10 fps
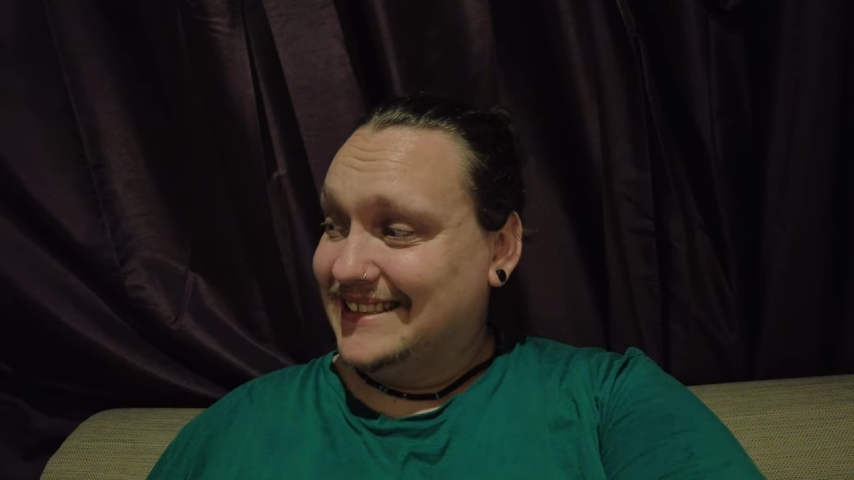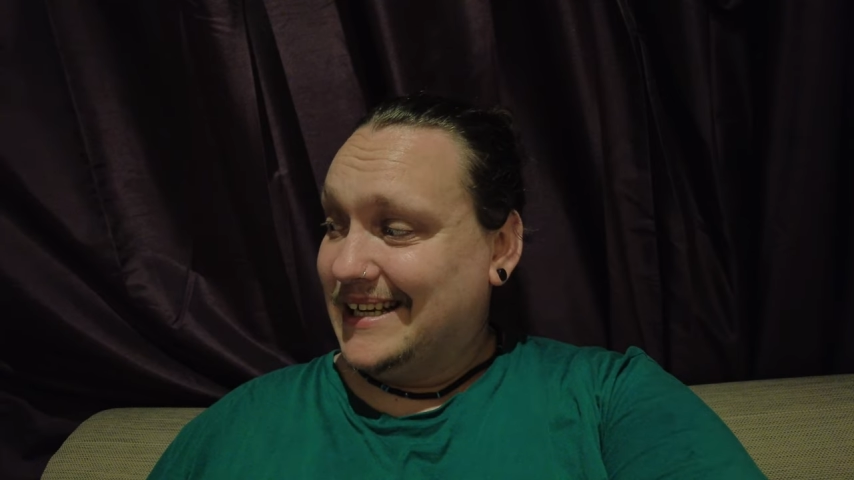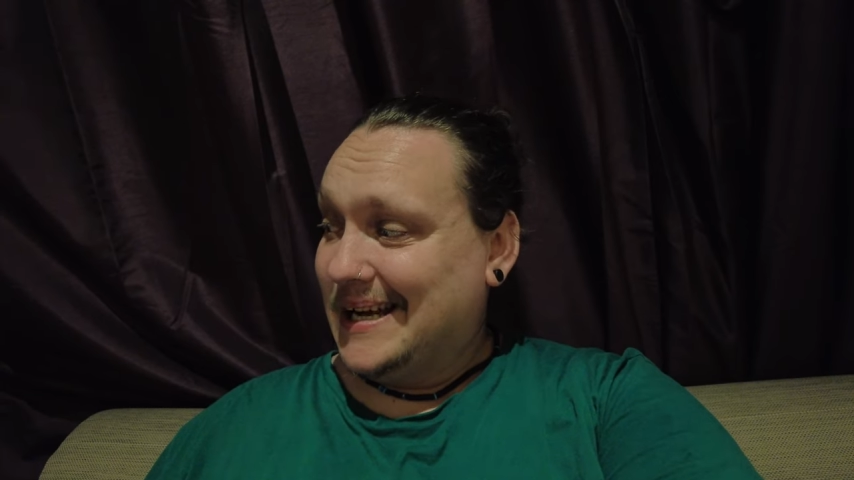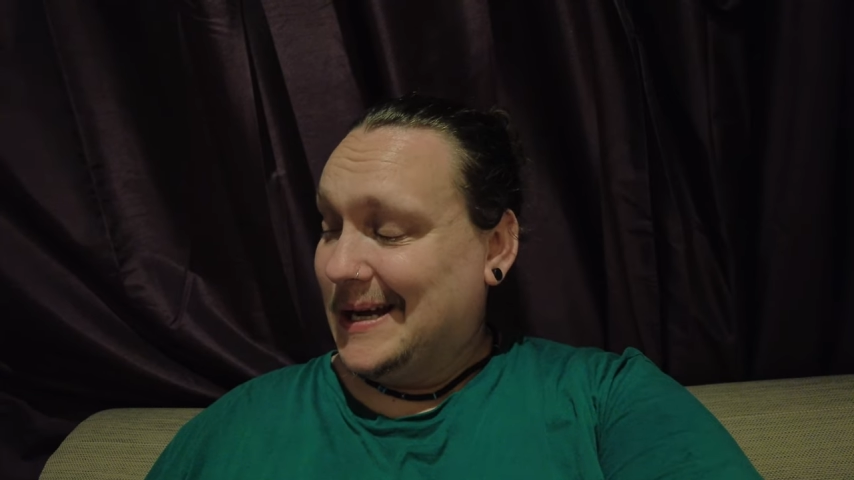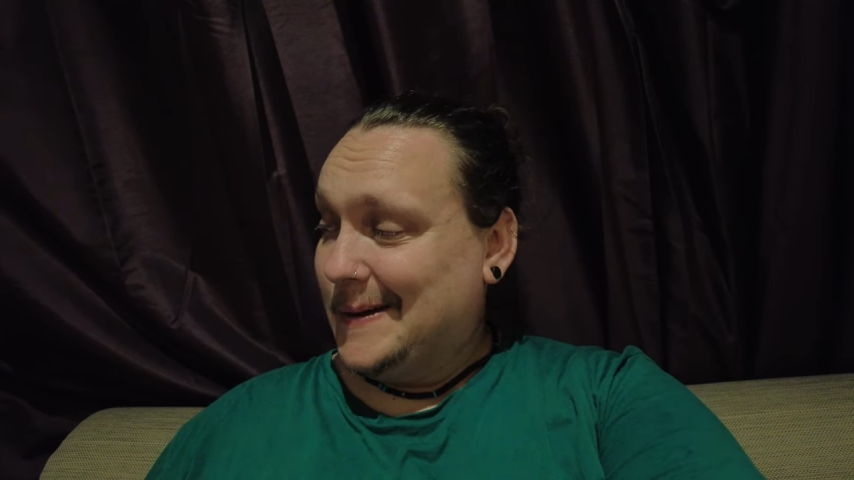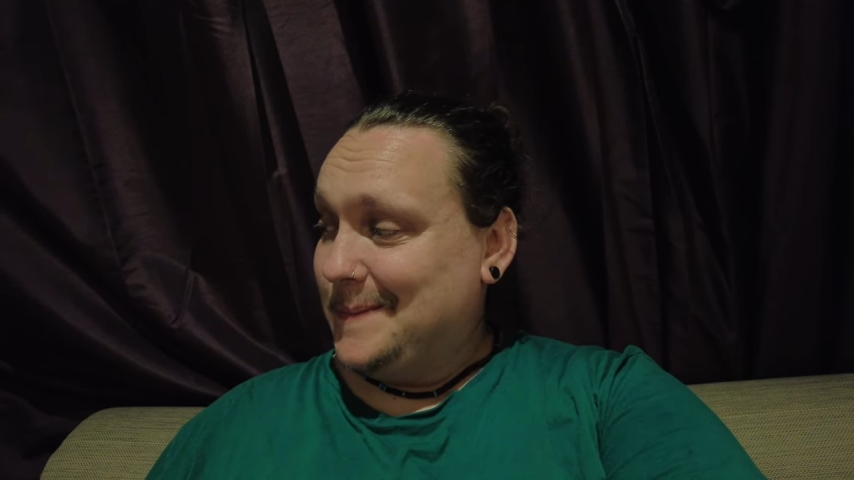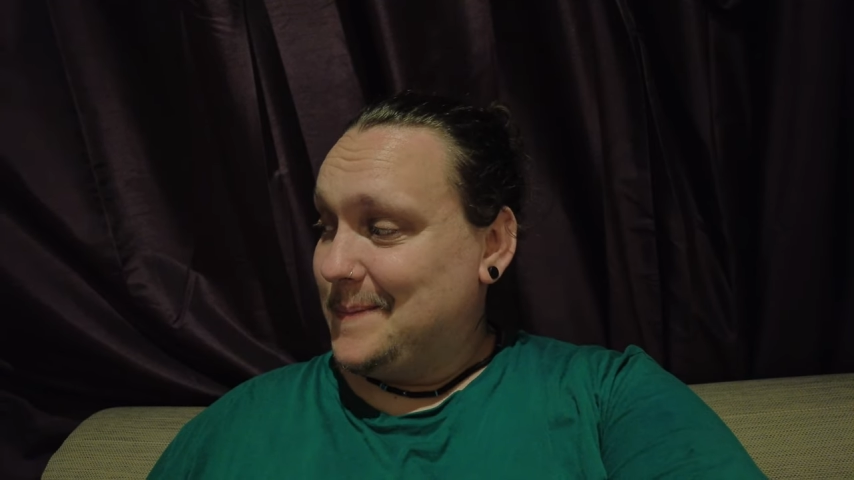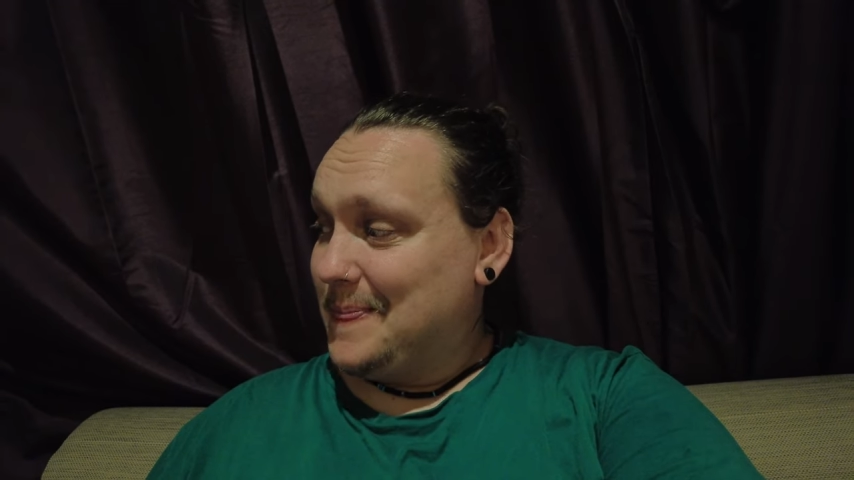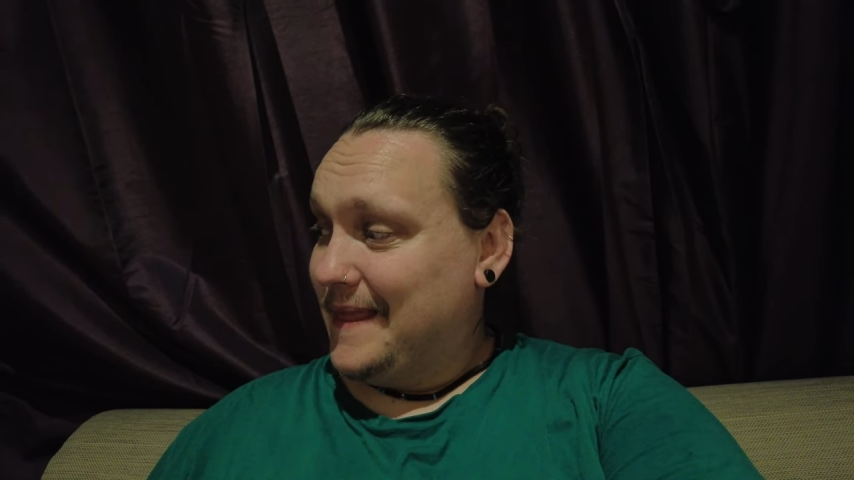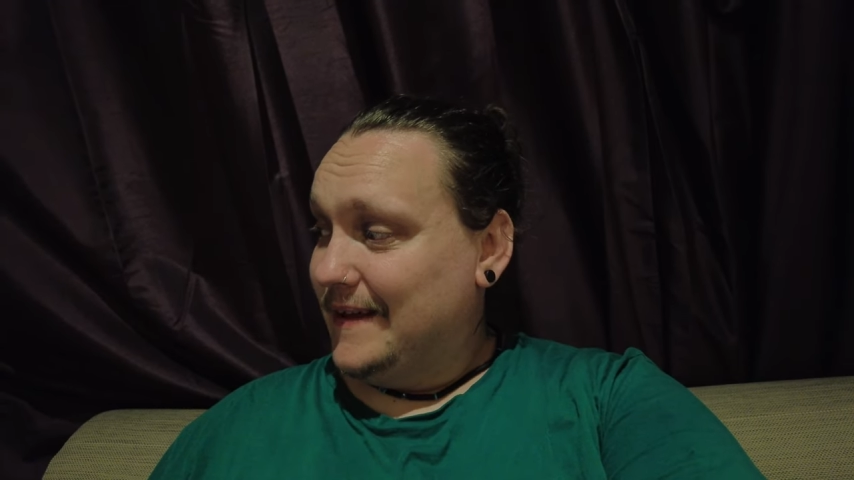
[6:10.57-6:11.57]

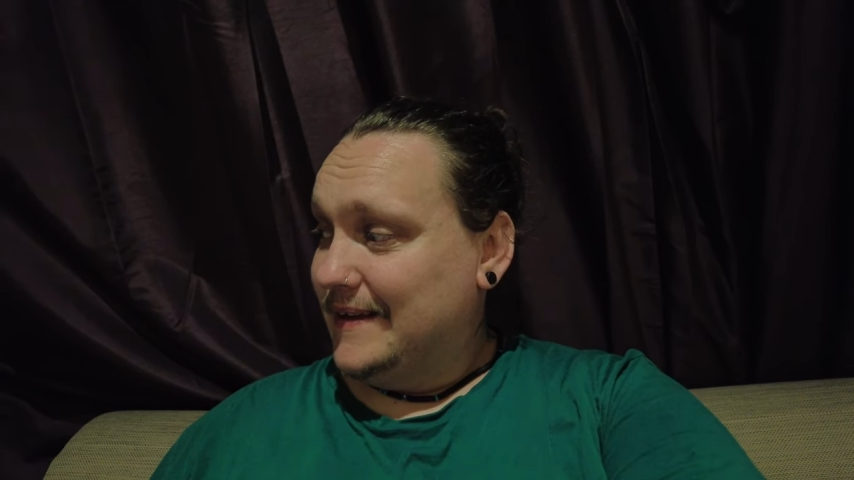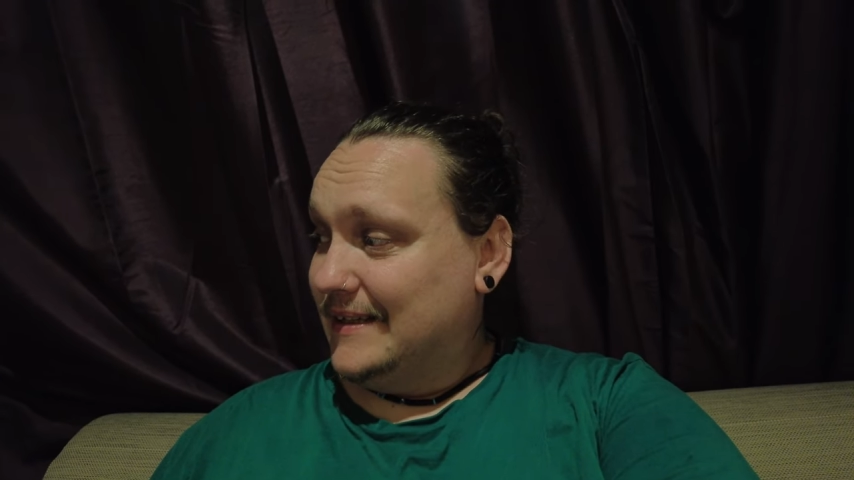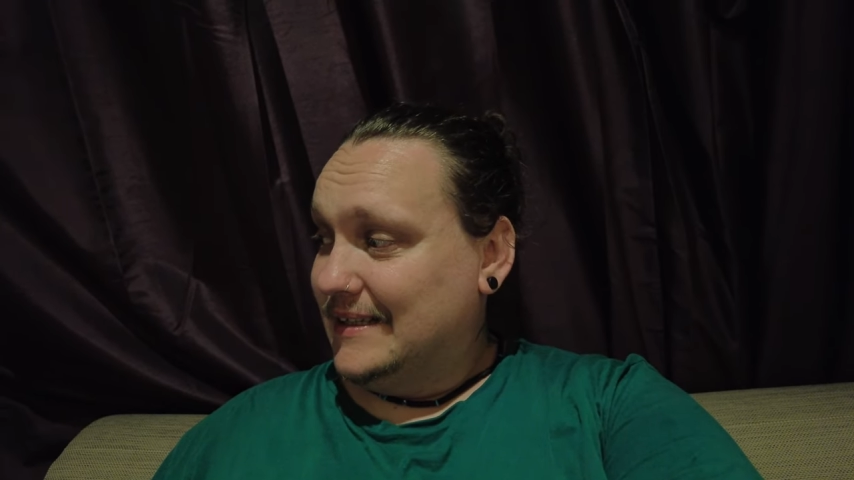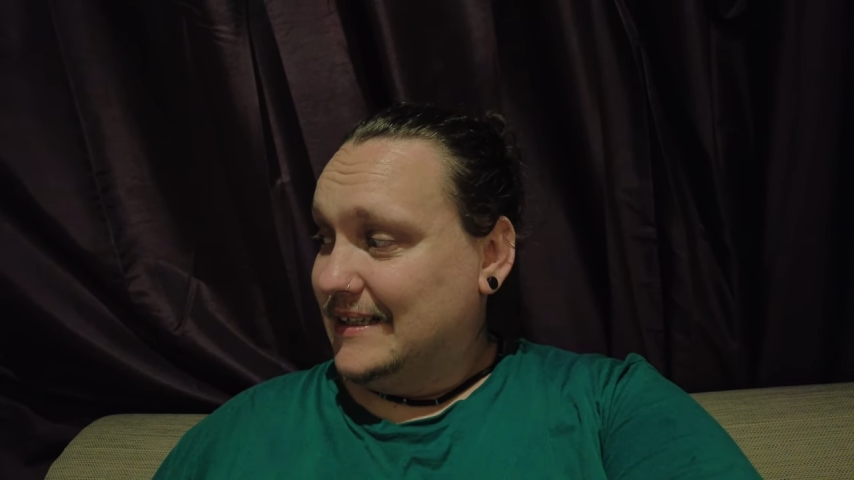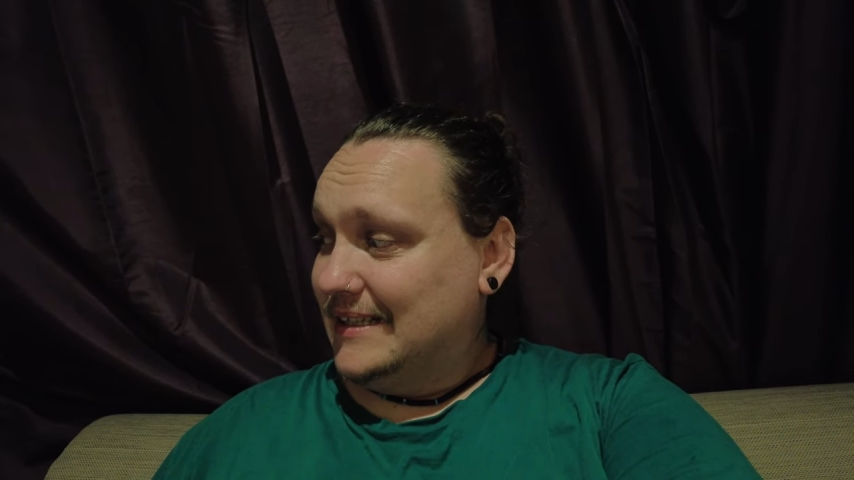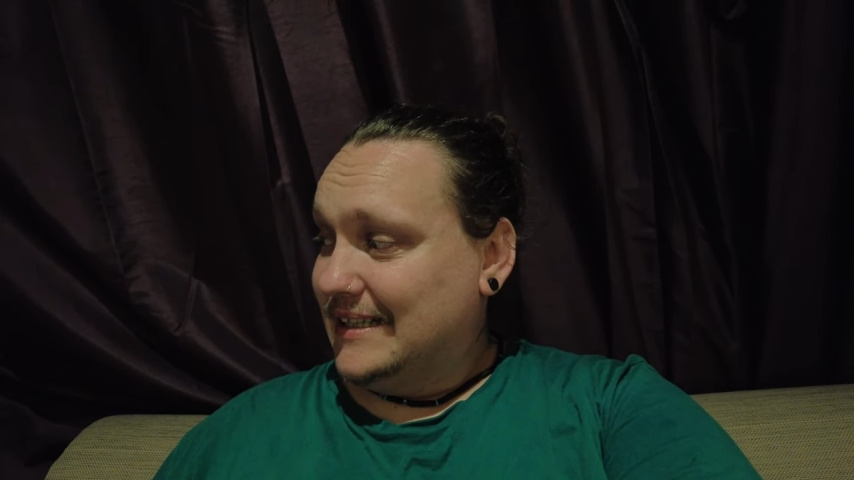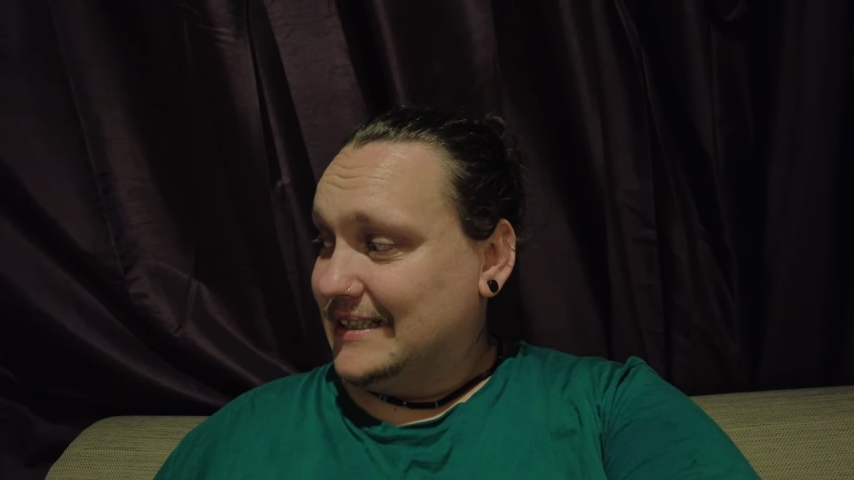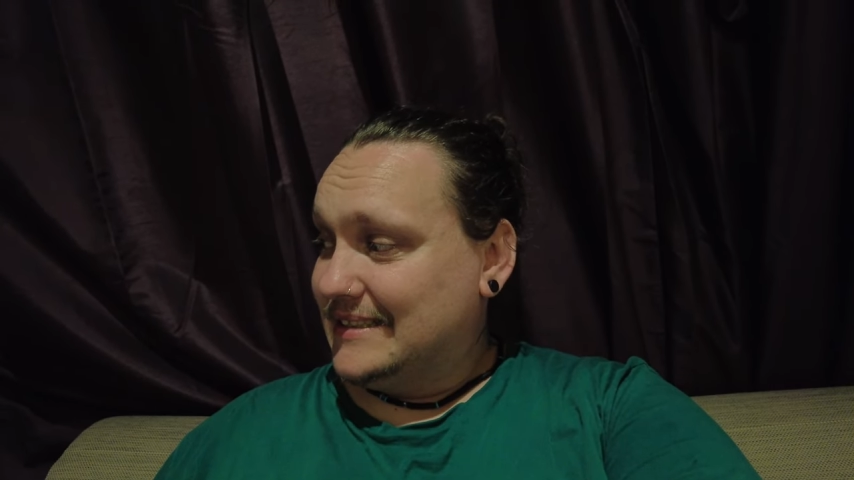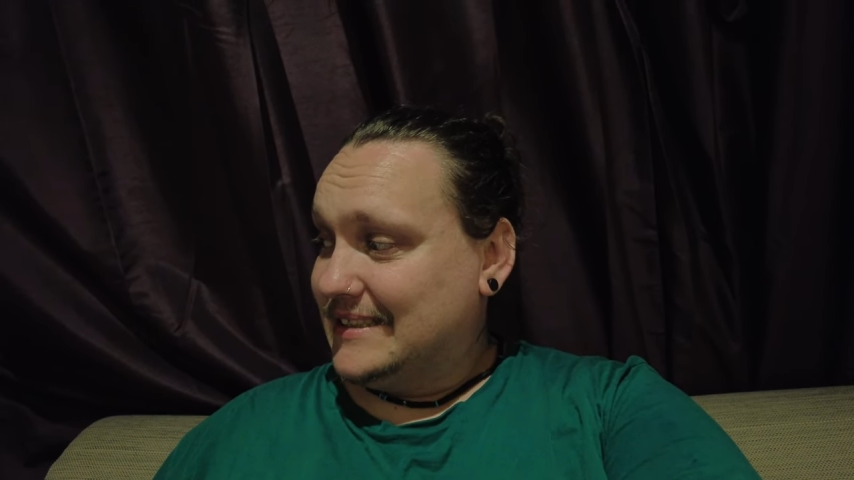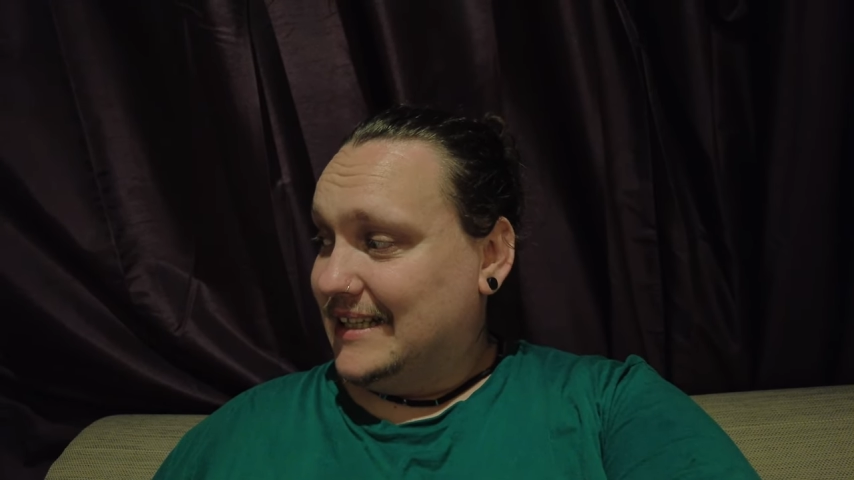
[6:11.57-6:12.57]

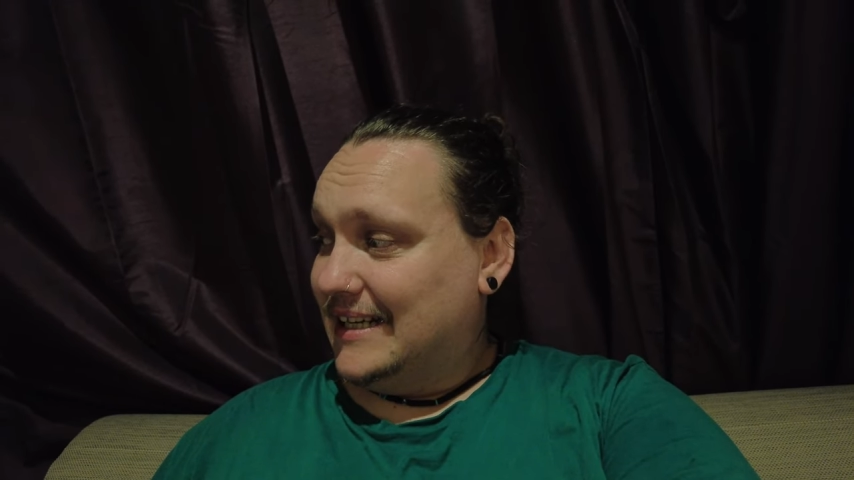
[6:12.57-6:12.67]
and